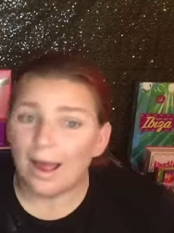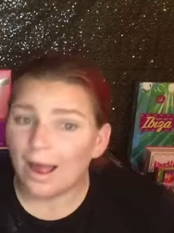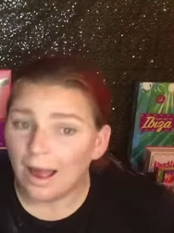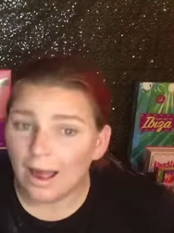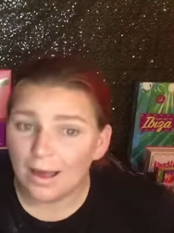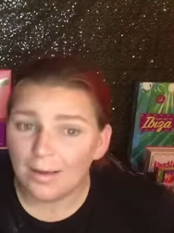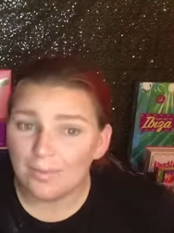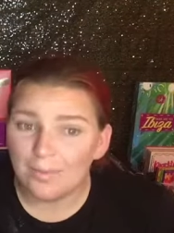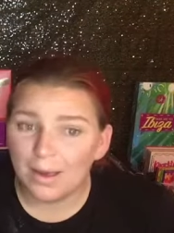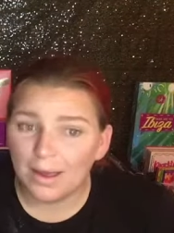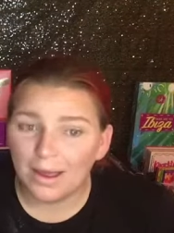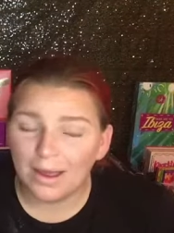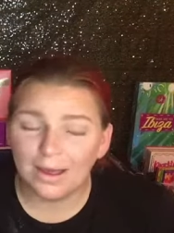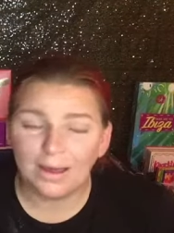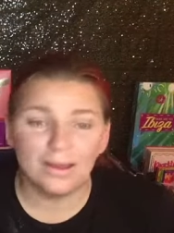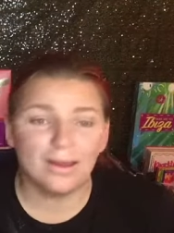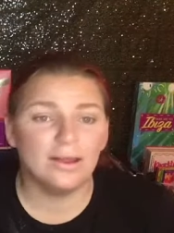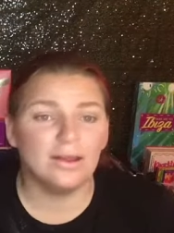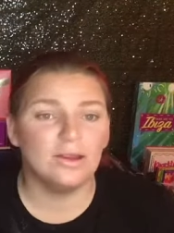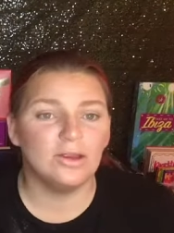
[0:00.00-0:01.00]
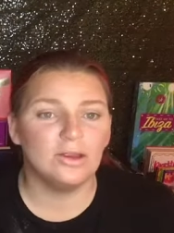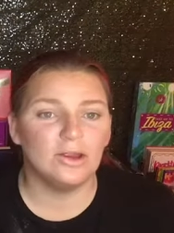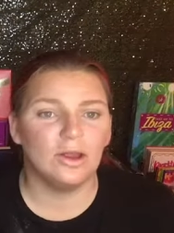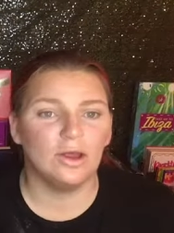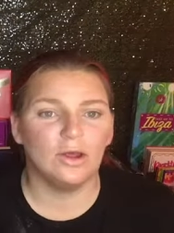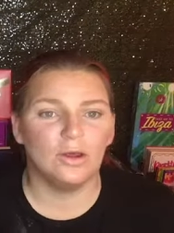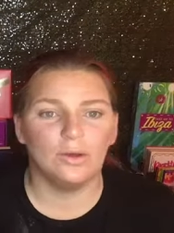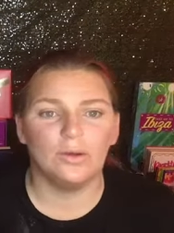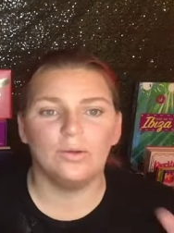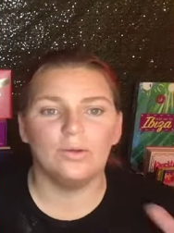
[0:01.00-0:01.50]
I'm back.
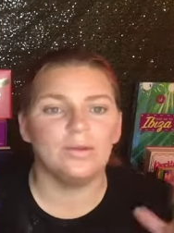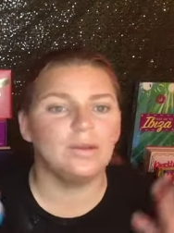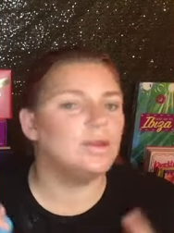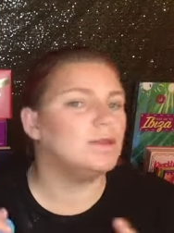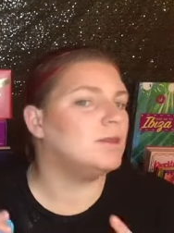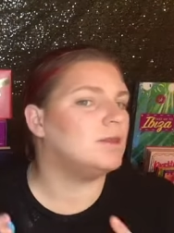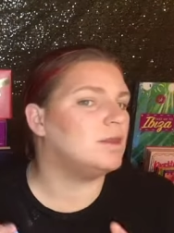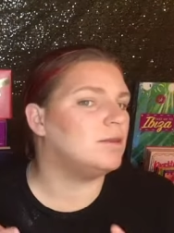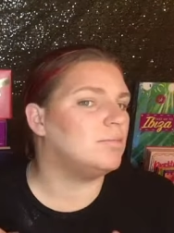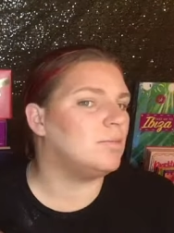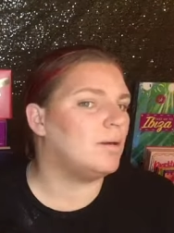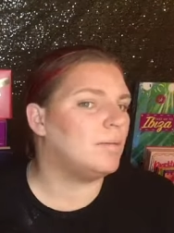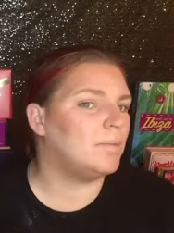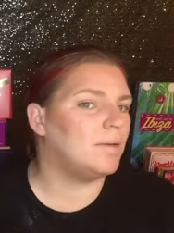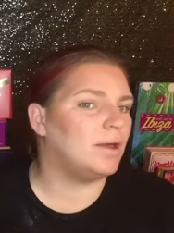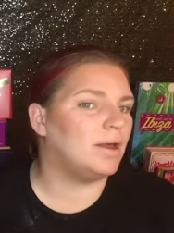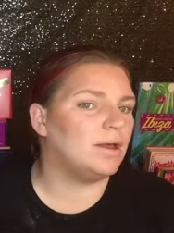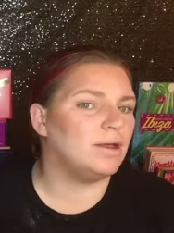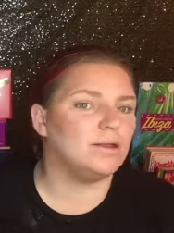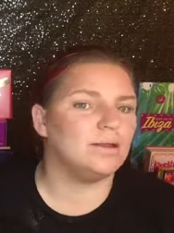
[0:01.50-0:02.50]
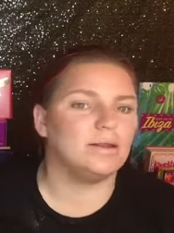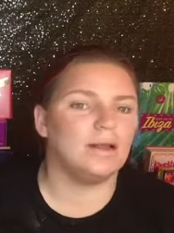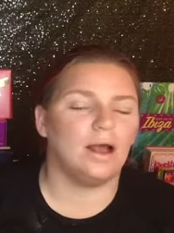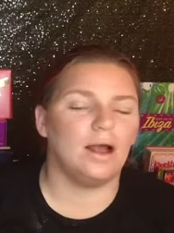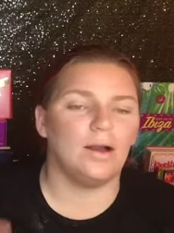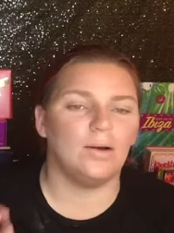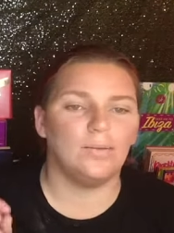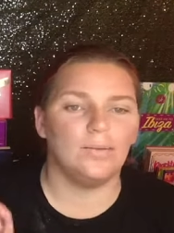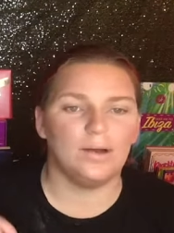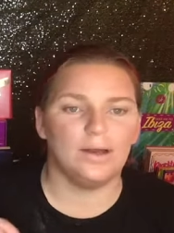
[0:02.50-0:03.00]
So this is my base.
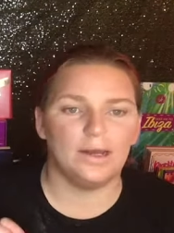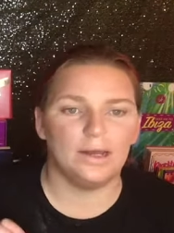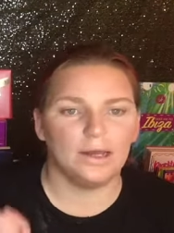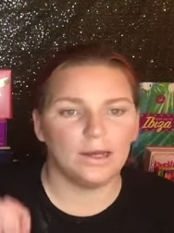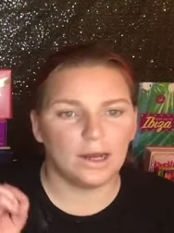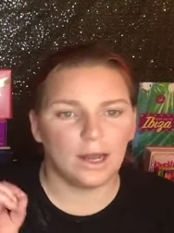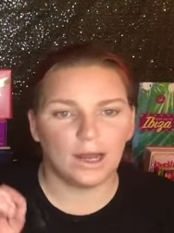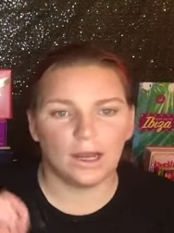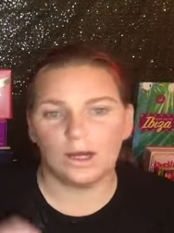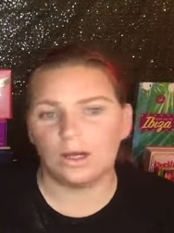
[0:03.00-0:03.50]
I went in a